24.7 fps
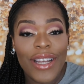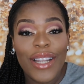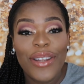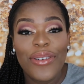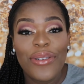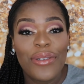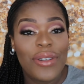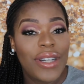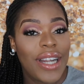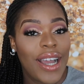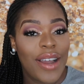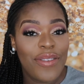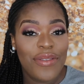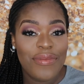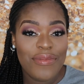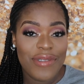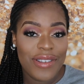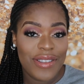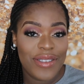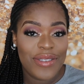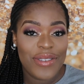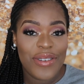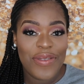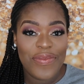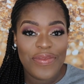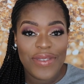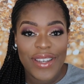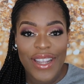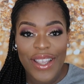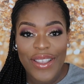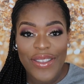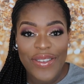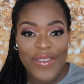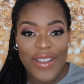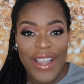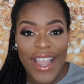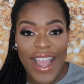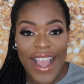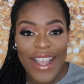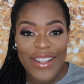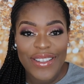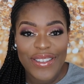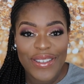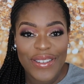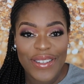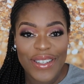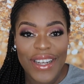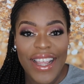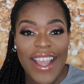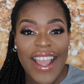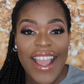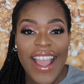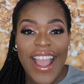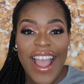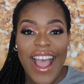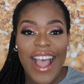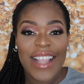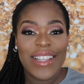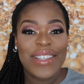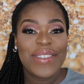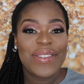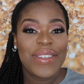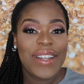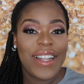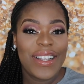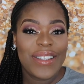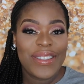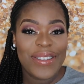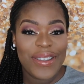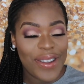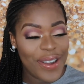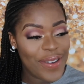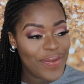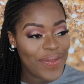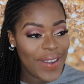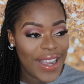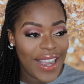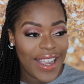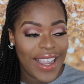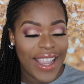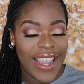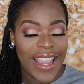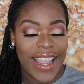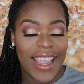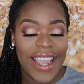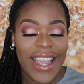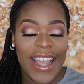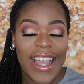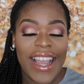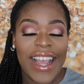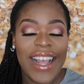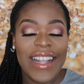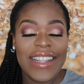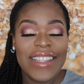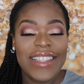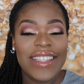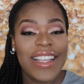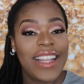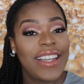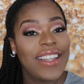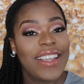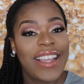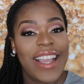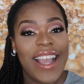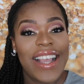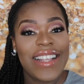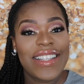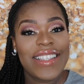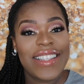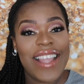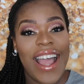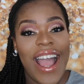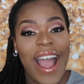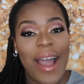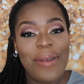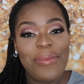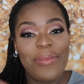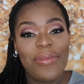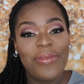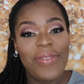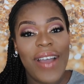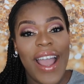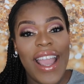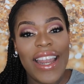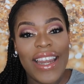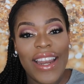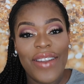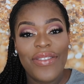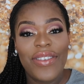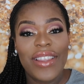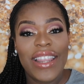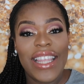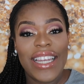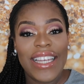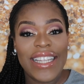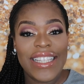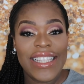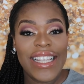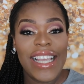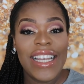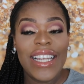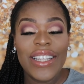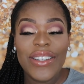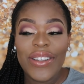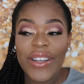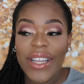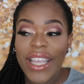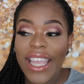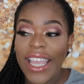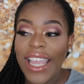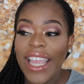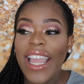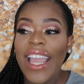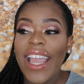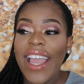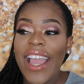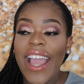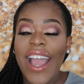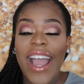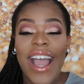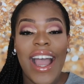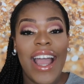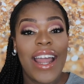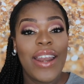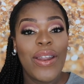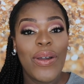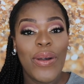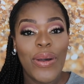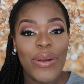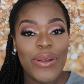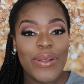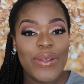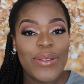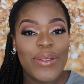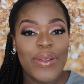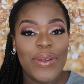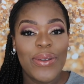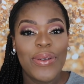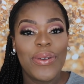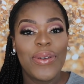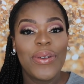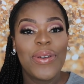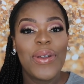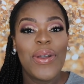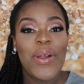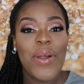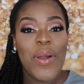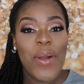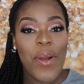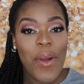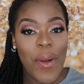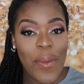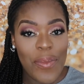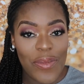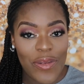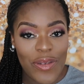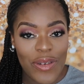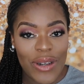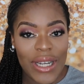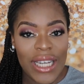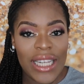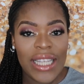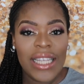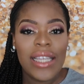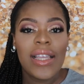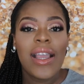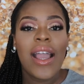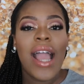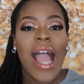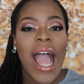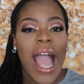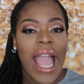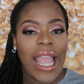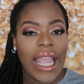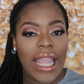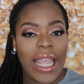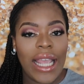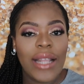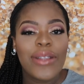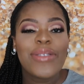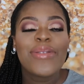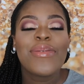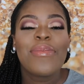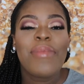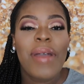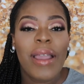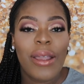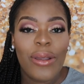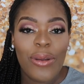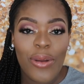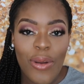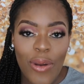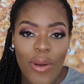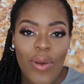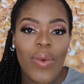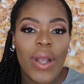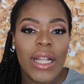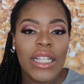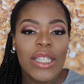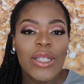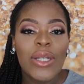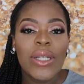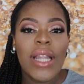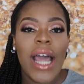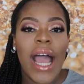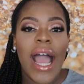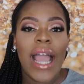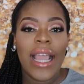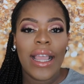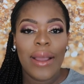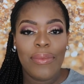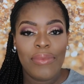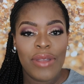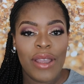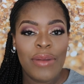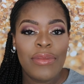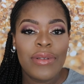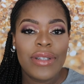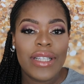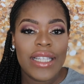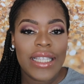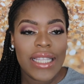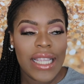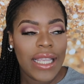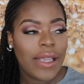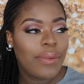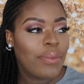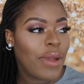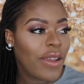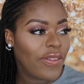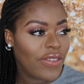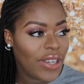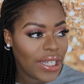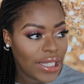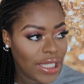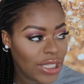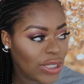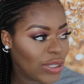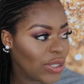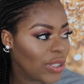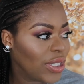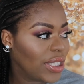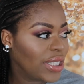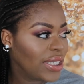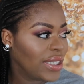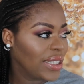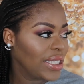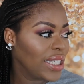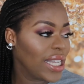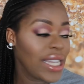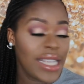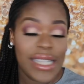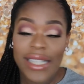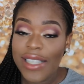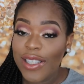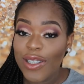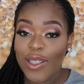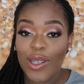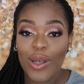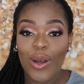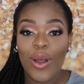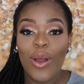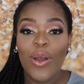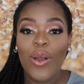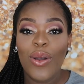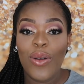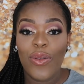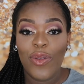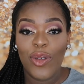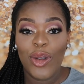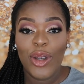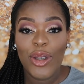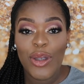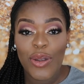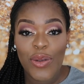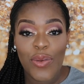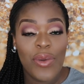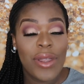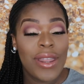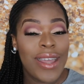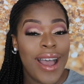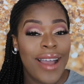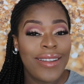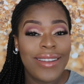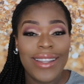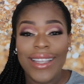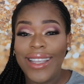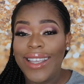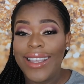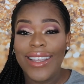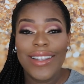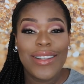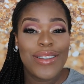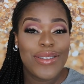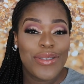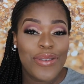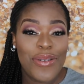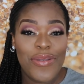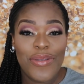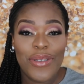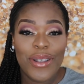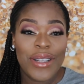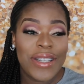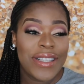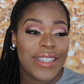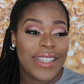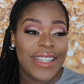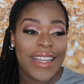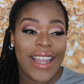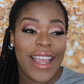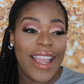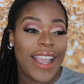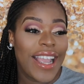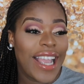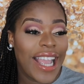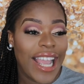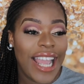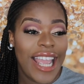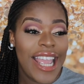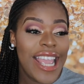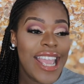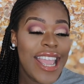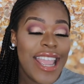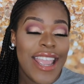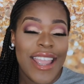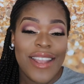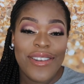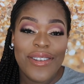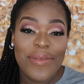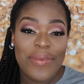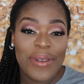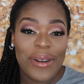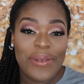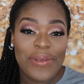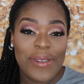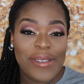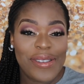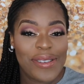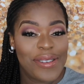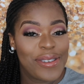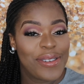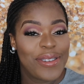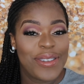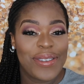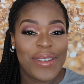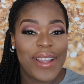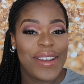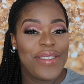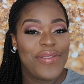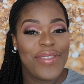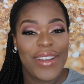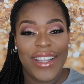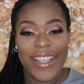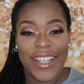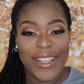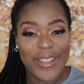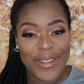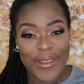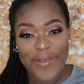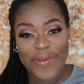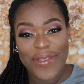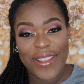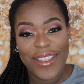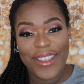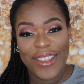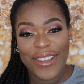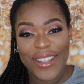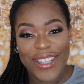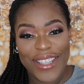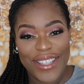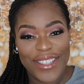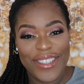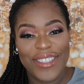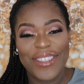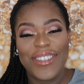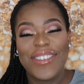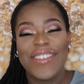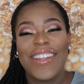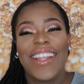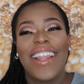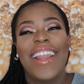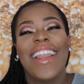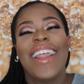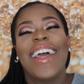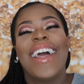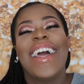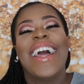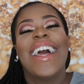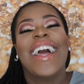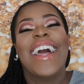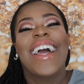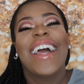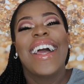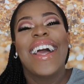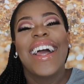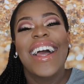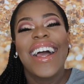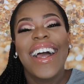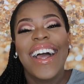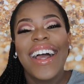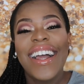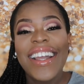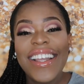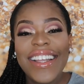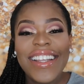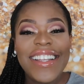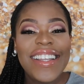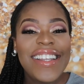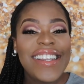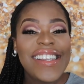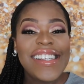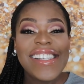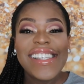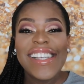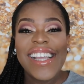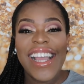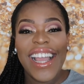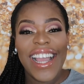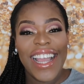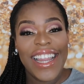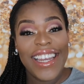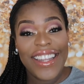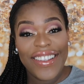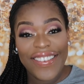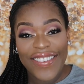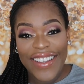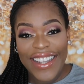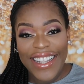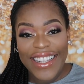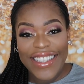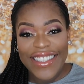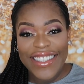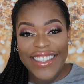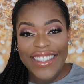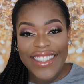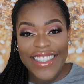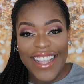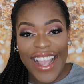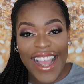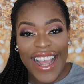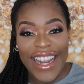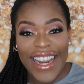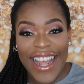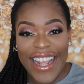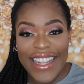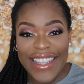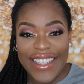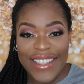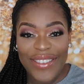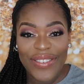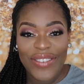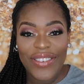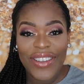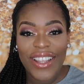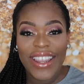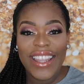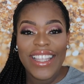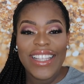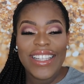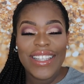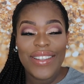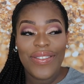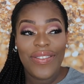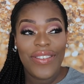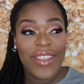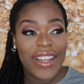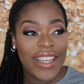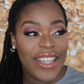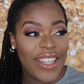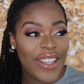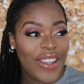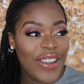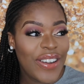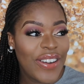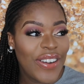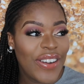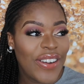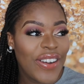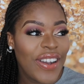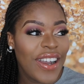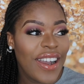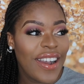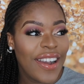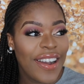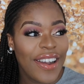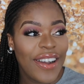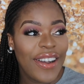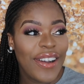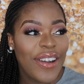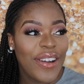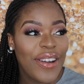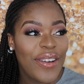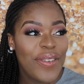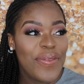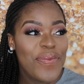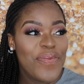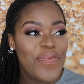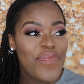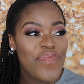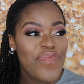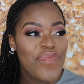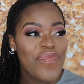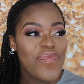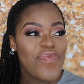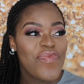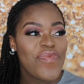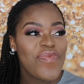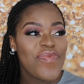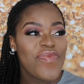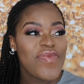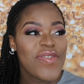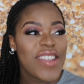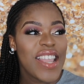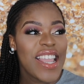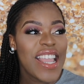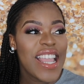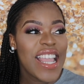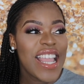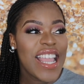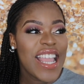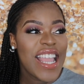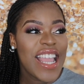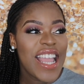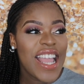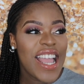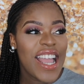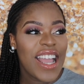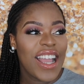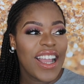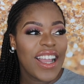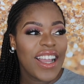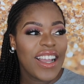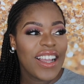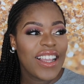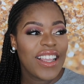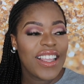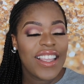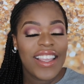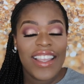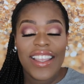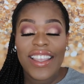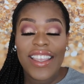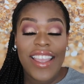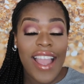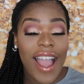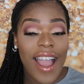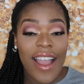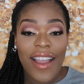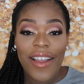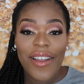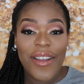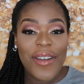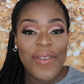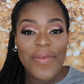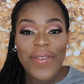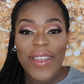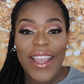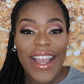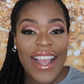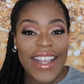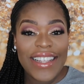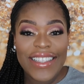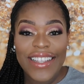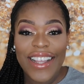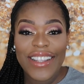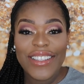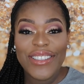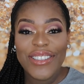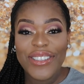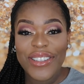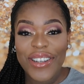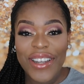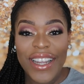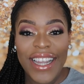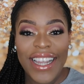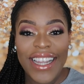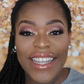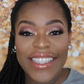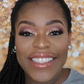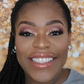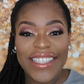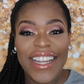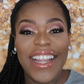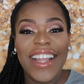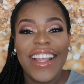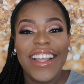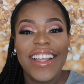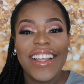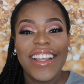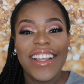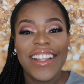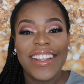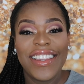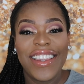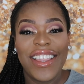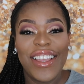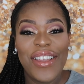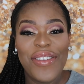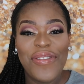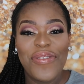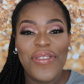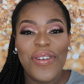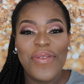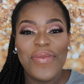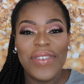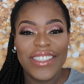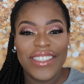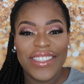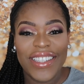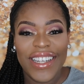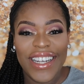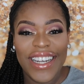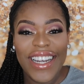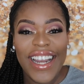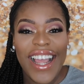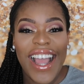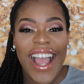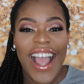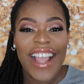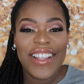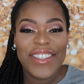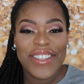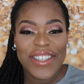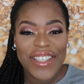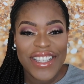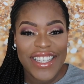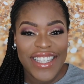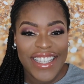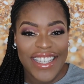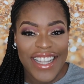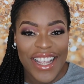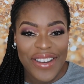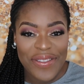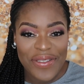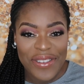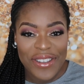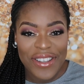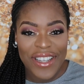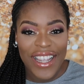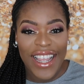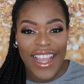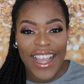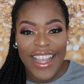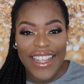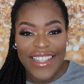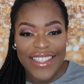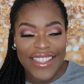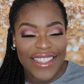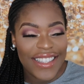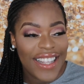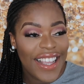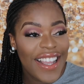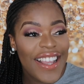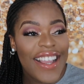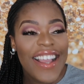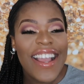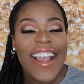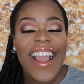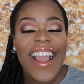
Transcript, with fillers: really don't have more to update you guys on. I just wanted to come out here and tell you guys that I'm fine, everything is healing okay, and also hopefully I get to my goal weight so that I can be able to take my vacation this year. It is long overdue without the kids, obviously. Like, you nobody want to go to any vacation with those children. Anyways, yeah, that's it for this video. Um yeah, hope you guys enjoyed the information I just shared with you guys.